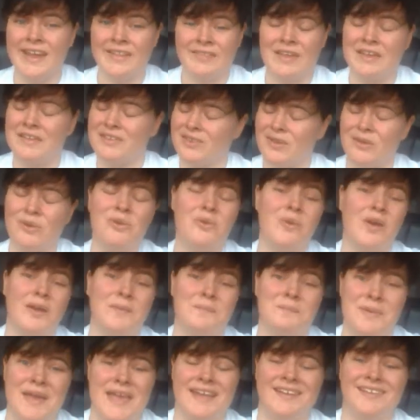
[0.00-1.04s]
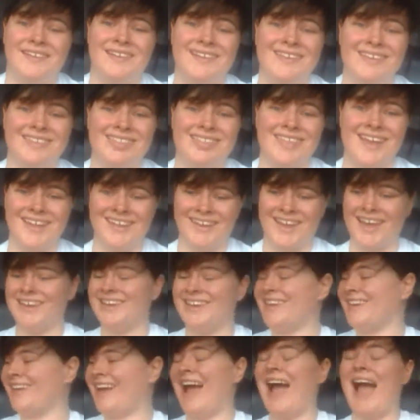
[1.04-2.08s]
They're so quick and painless that
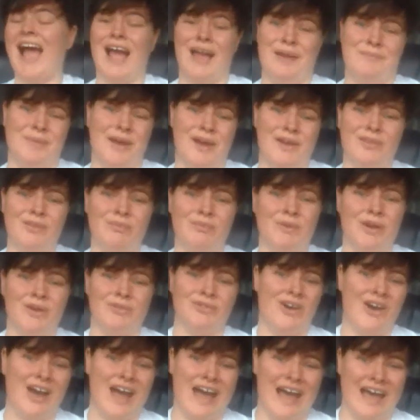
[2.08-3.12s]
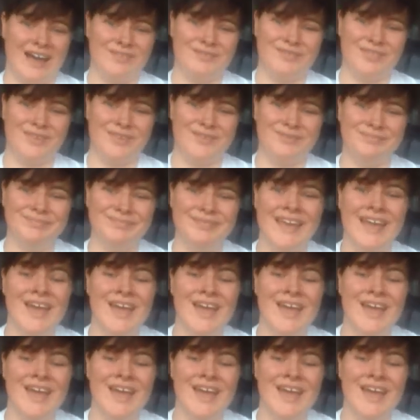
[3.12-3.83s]
like I might as well not have them,